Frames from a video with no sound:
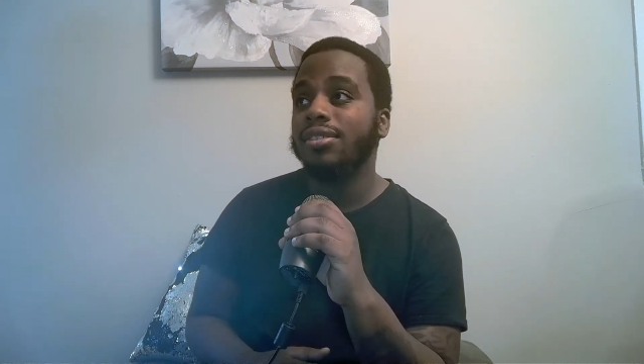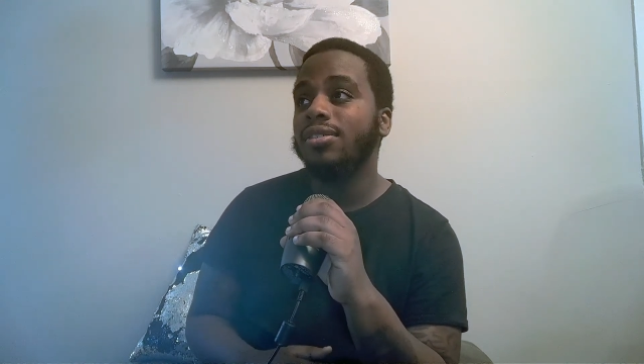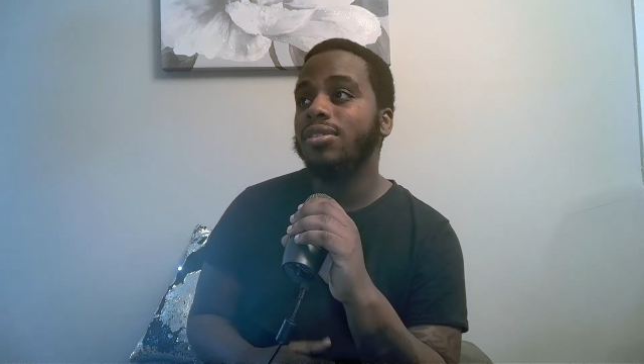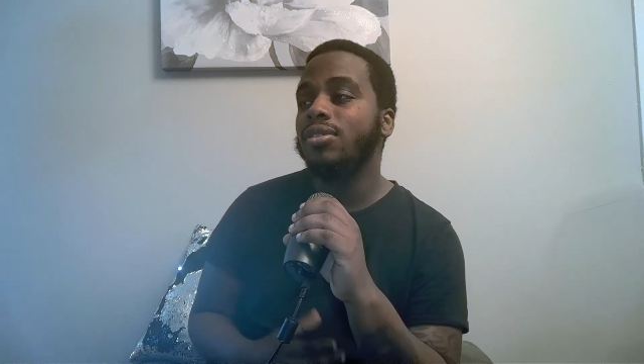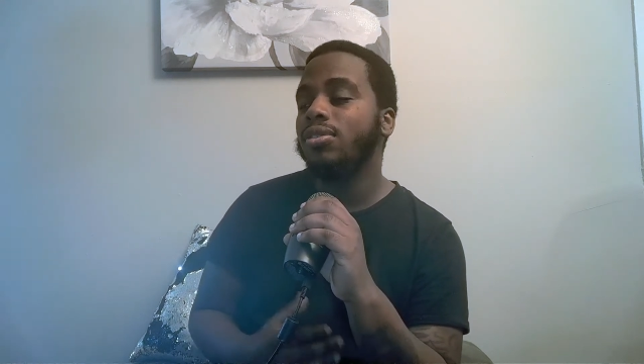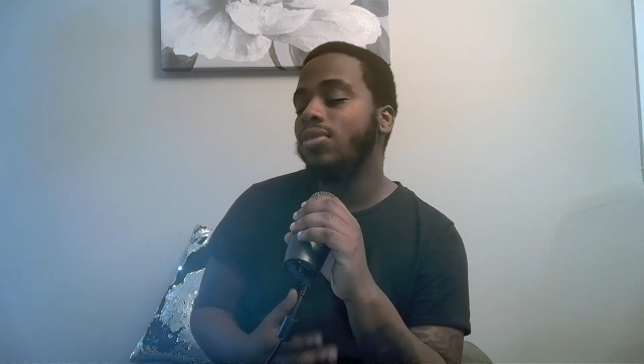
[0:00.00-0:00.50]

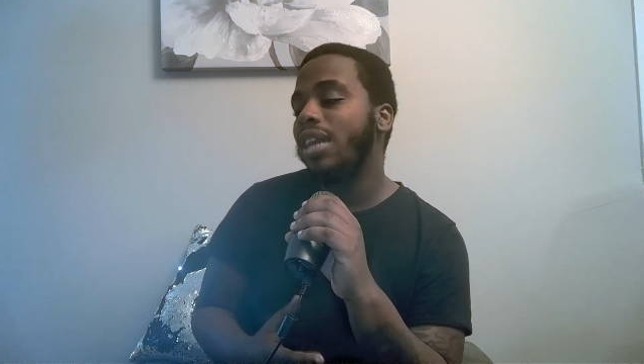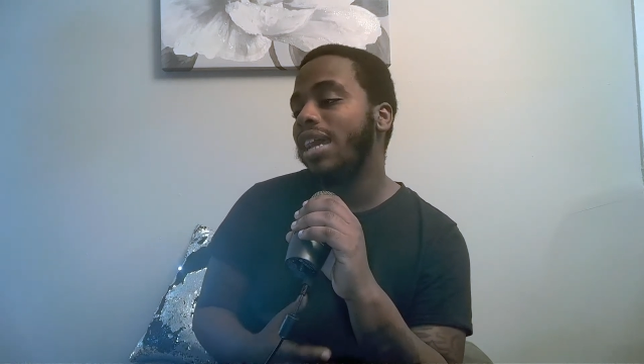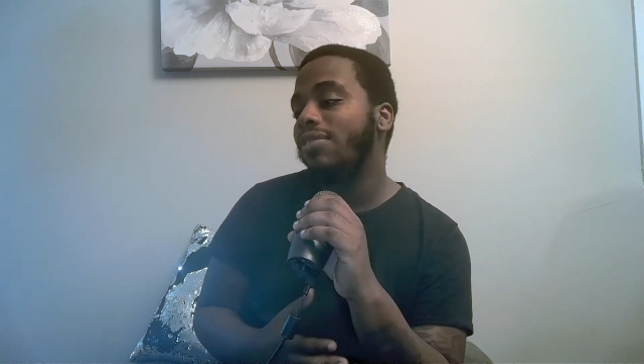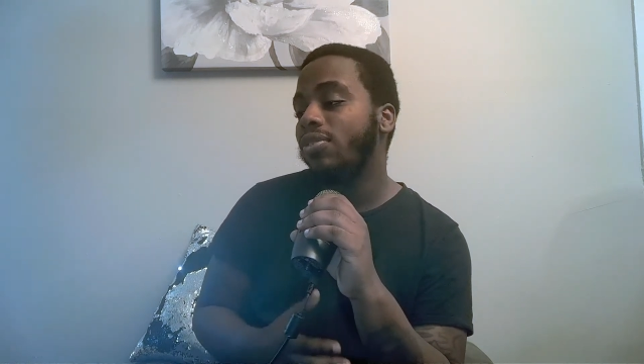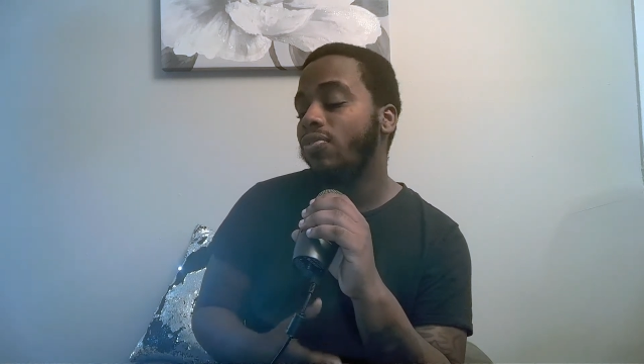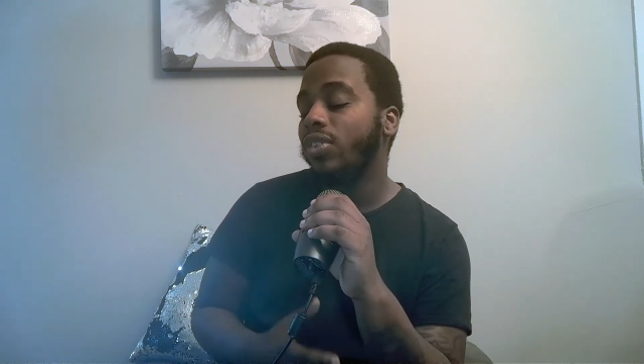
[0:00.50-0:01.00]
you, you
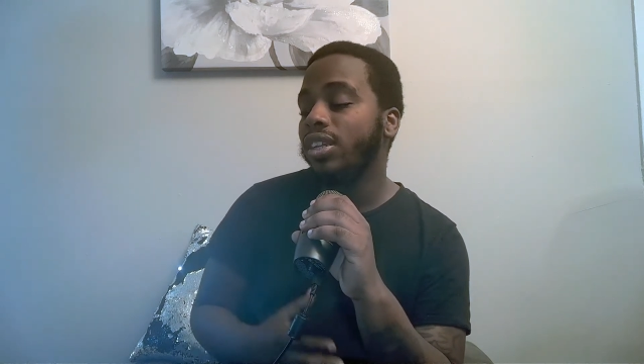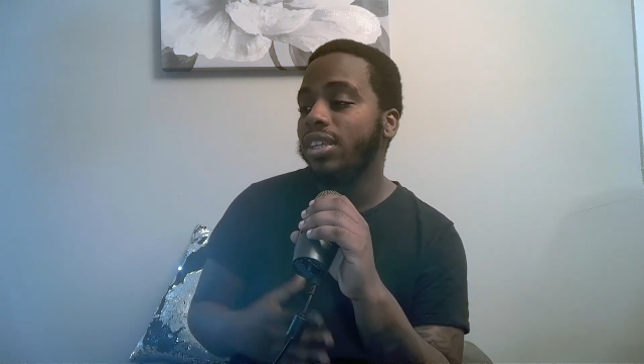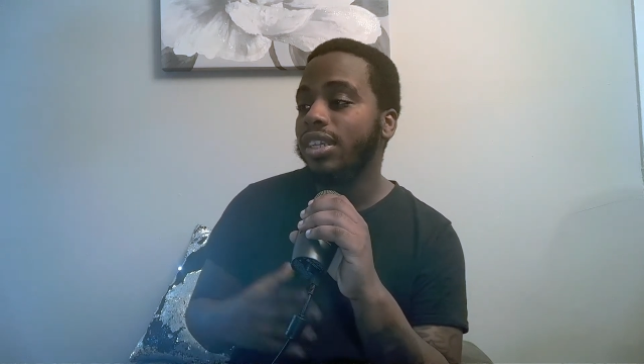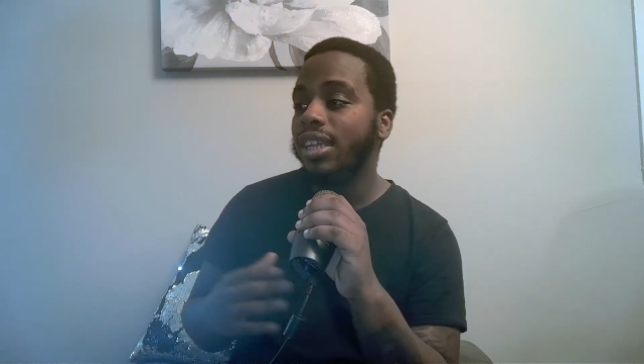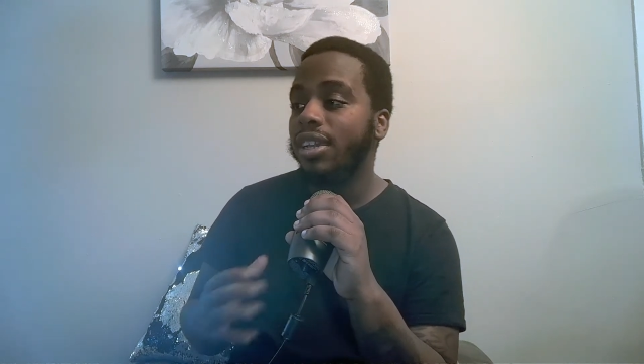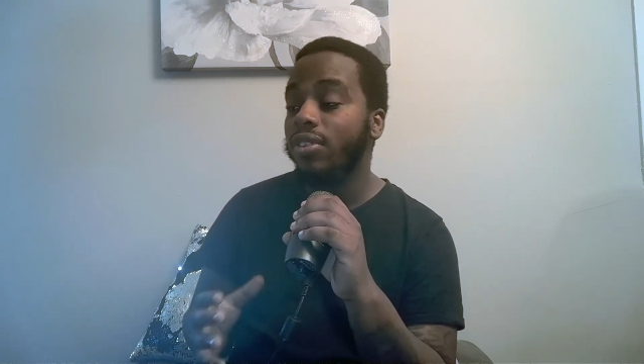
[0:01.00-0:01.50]
have to really
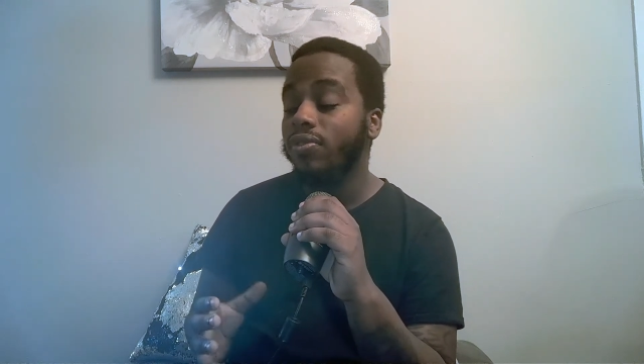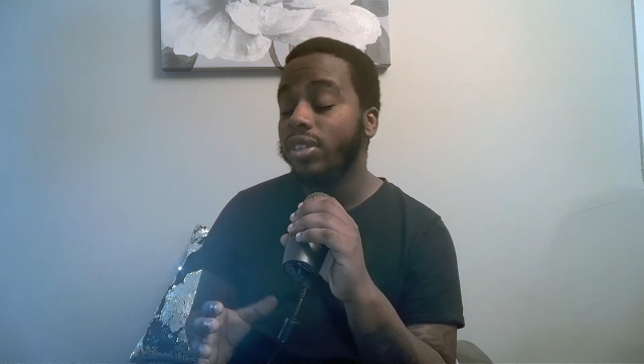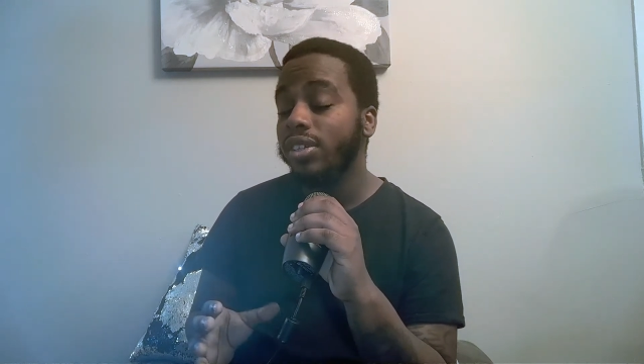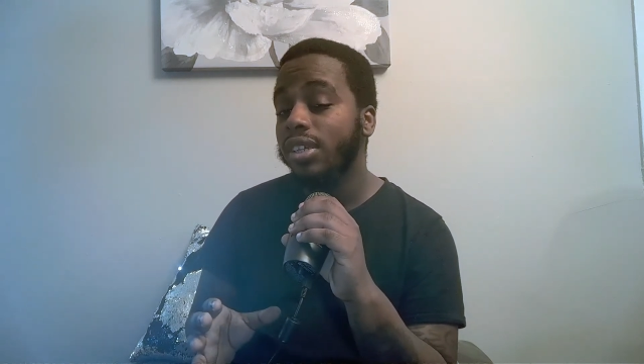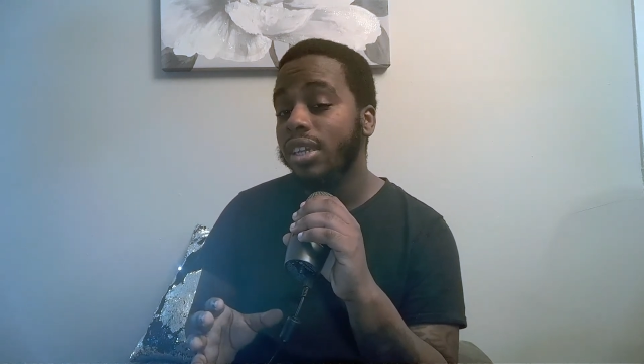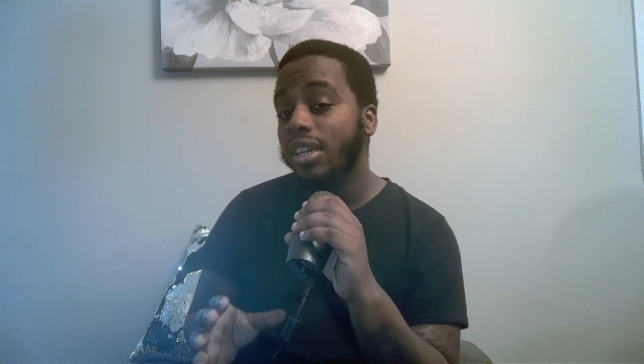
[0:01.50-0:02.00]
think of it.